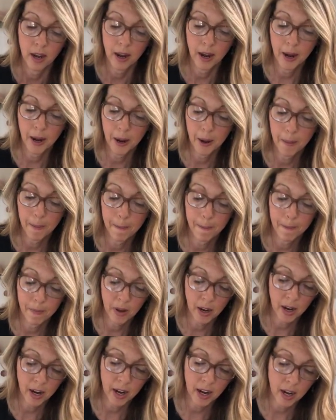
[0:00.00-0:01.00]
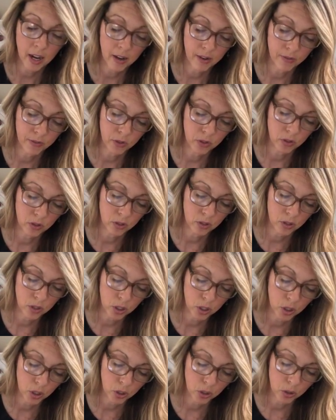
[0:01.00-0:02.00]
I have
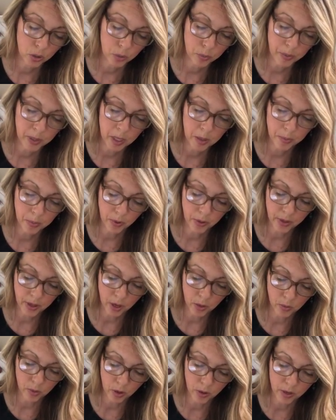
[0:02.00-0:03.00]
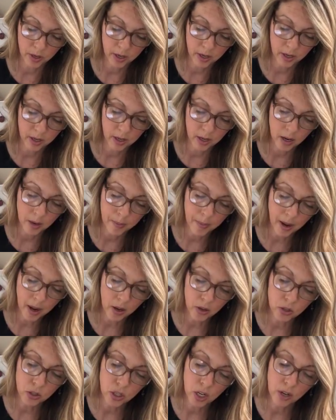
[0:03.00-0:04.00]
2 people that wrote in
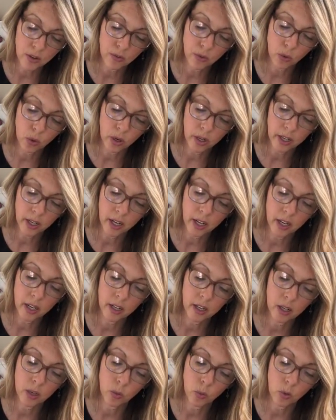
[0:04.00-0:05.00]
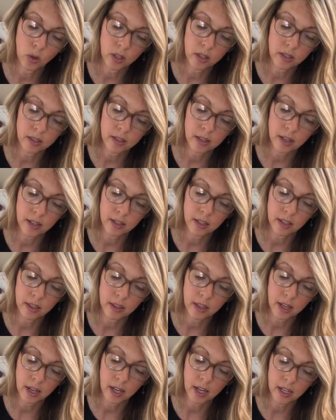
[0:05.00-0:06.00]
about Genvoya, and one said
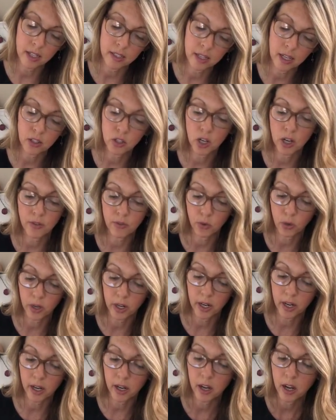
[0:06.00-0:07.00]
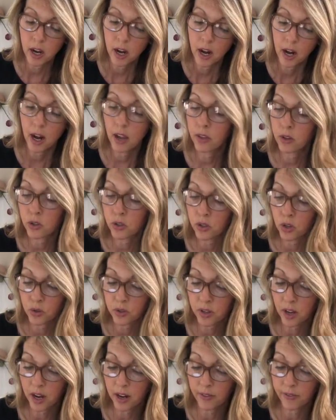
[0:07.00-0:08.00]
that they take Genvoya and there's
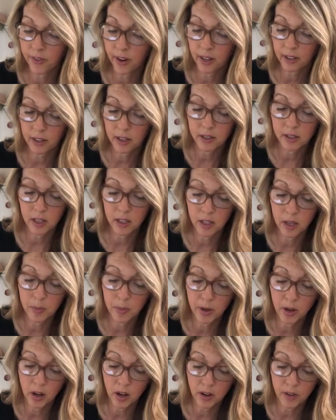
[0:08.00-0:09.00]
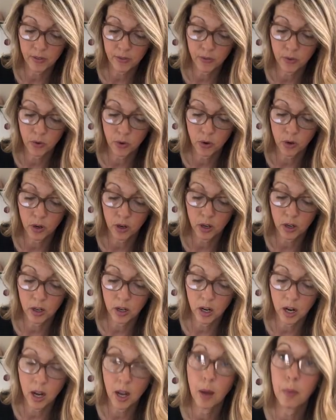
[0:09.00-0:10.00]
no side effect. They said they've been on it
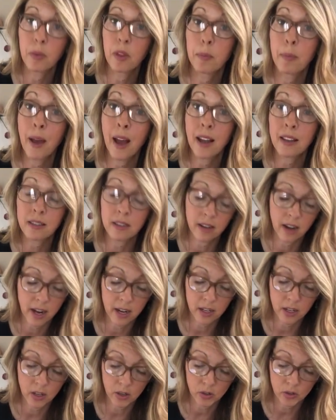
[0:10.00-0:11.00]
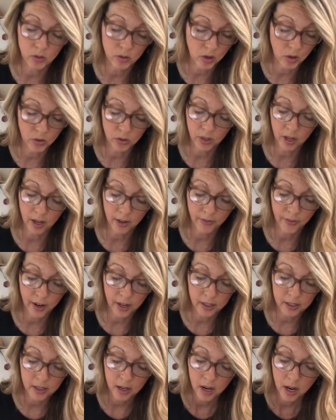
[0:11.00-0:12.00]
for the past 9 years, no side
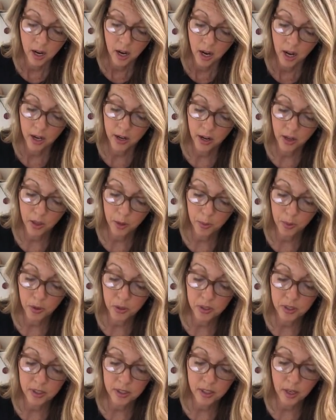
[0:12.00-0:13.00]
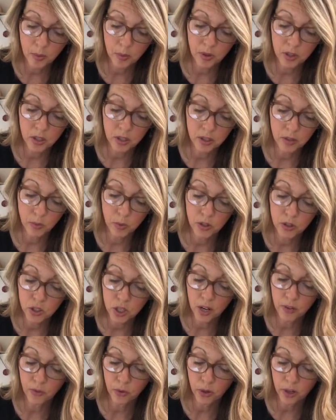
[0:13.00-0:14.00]
effects. Another person said with
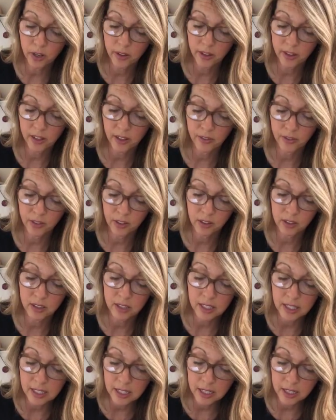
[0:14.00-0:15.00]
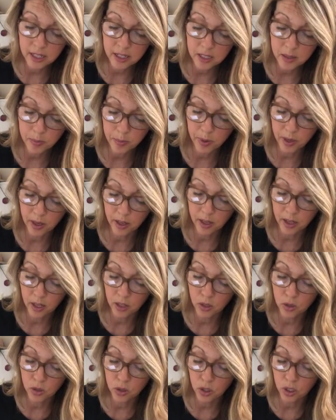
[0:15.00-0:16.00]
Genvoya that they feel dizziness, but
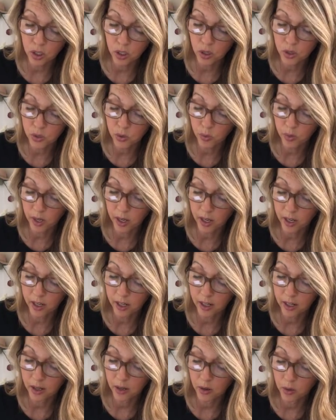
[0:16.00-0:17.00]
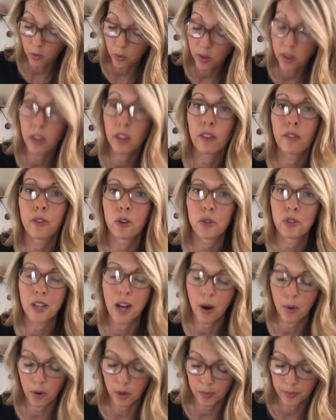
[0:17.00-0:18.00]
it usually goes away within the
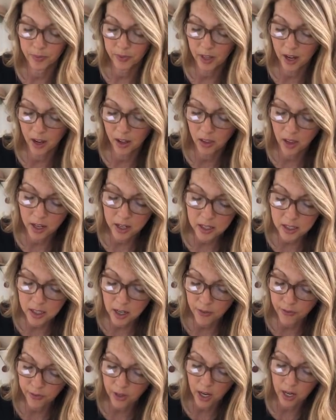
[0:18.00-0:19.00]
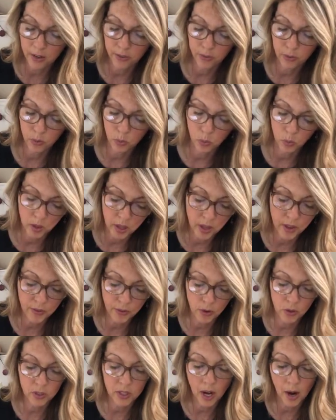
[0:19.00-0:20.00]
first hour. Yeah, a lot of stuff kind of within
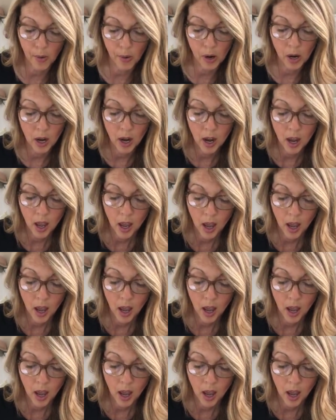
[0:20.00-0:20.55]
the first hour.